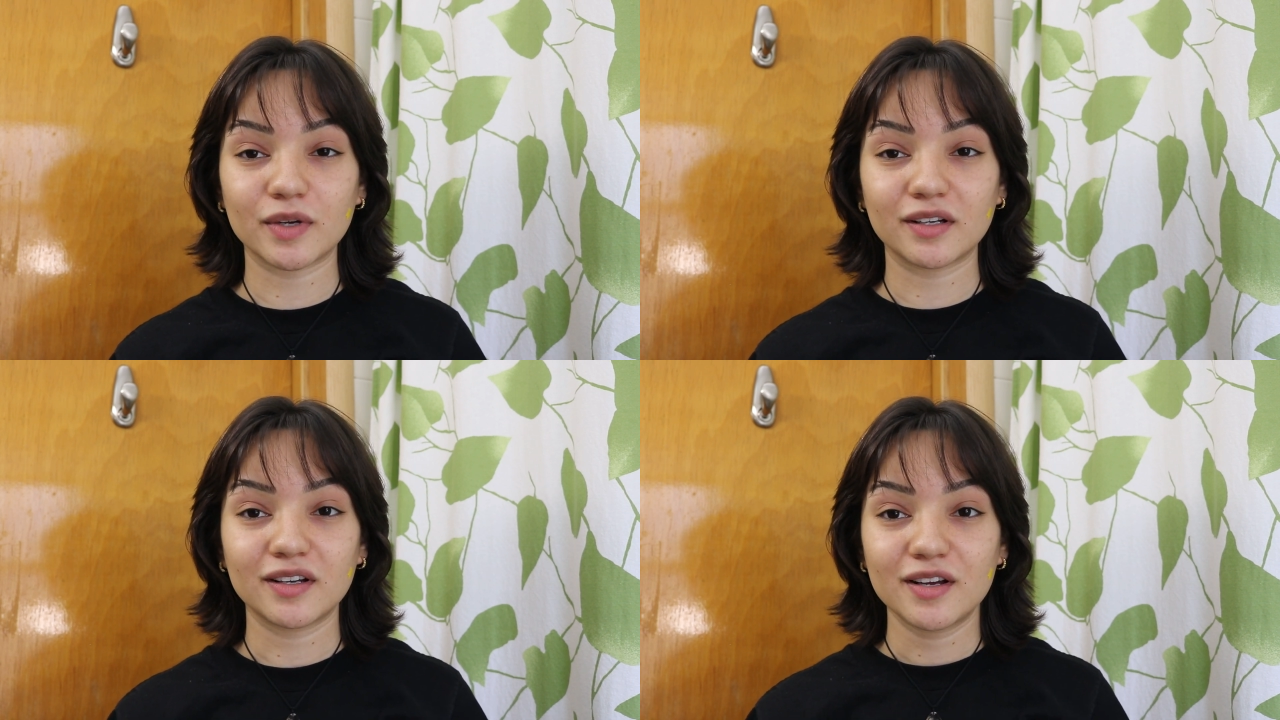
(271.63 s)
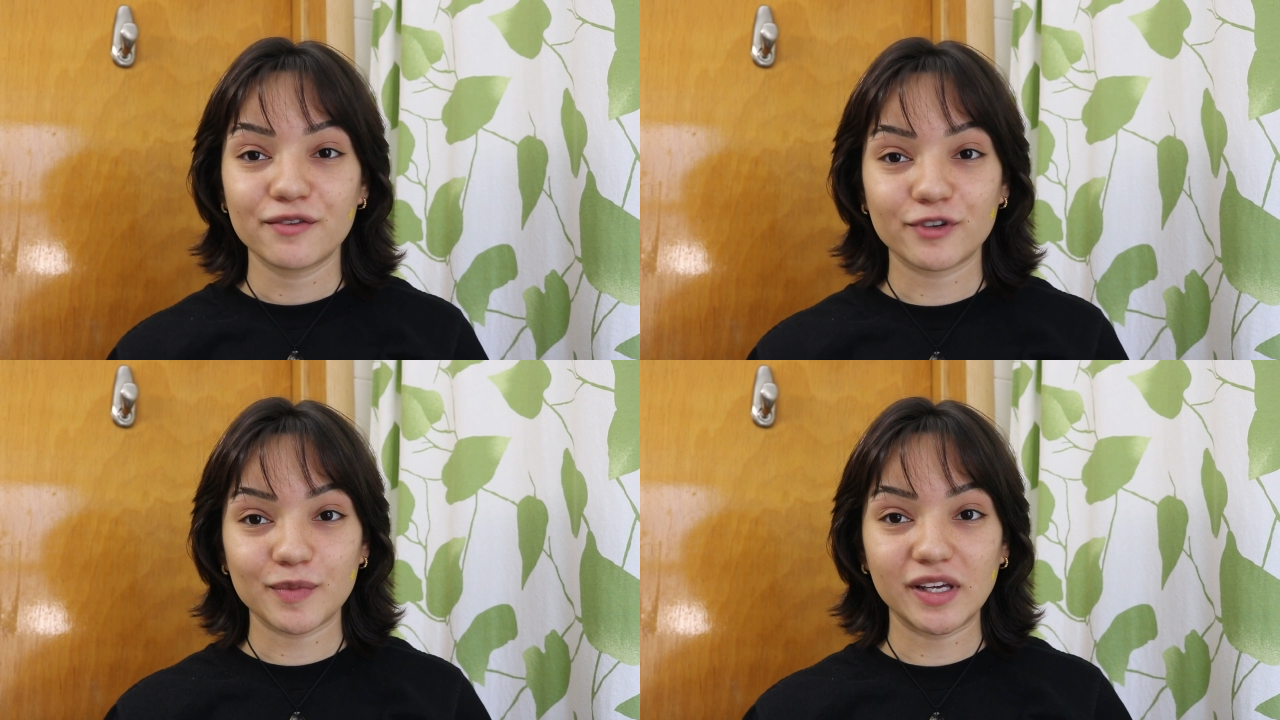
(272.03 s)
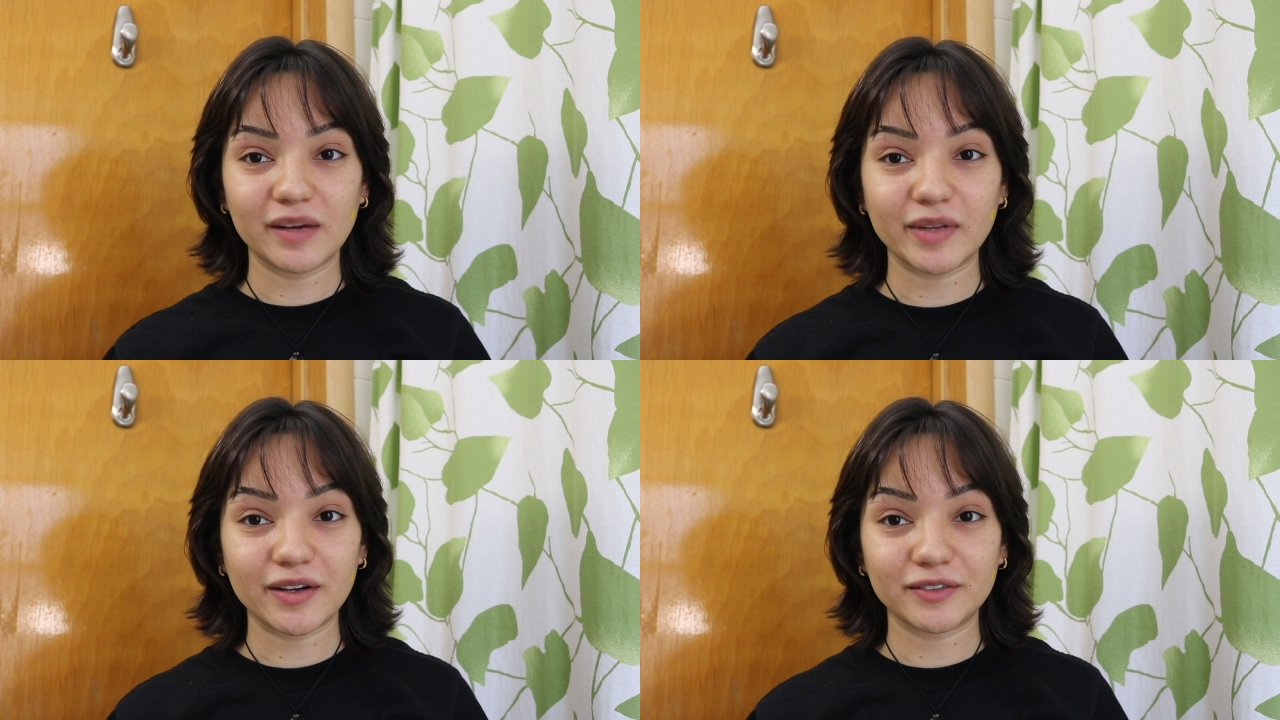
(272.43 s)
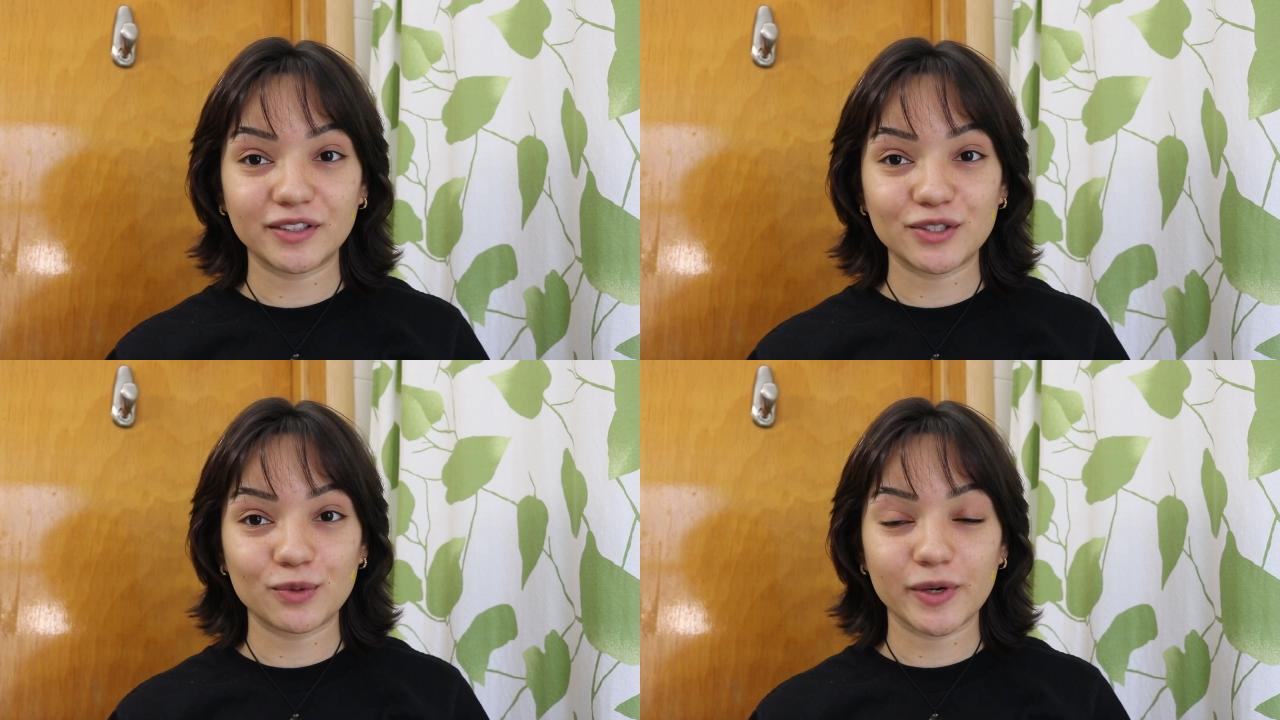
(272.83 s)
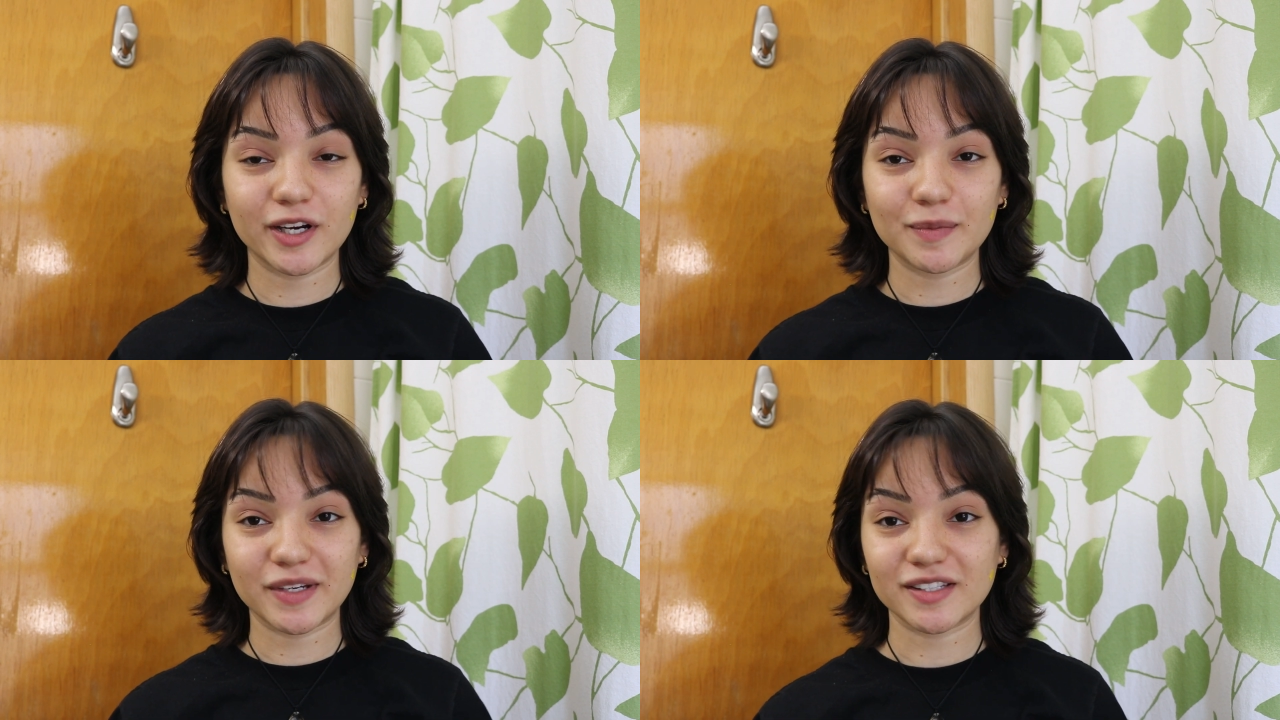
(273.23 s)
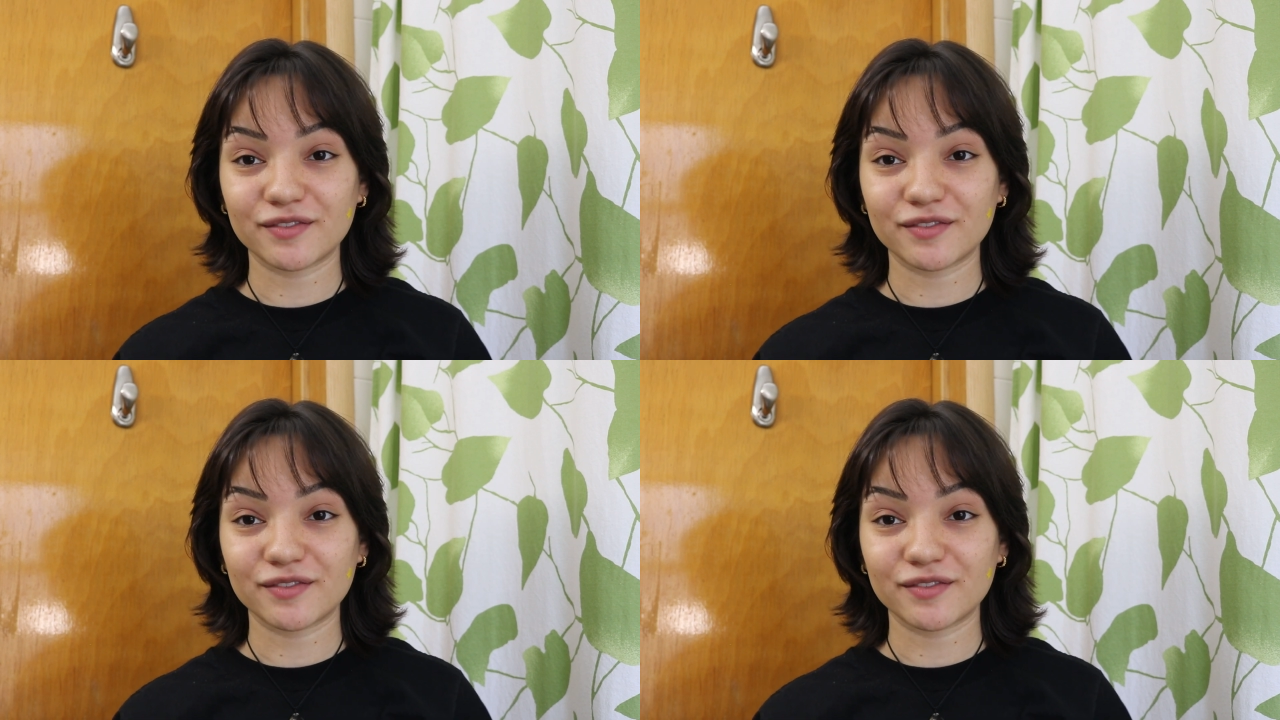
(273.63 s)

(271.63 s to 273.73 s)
but for me, I'm not really too worried because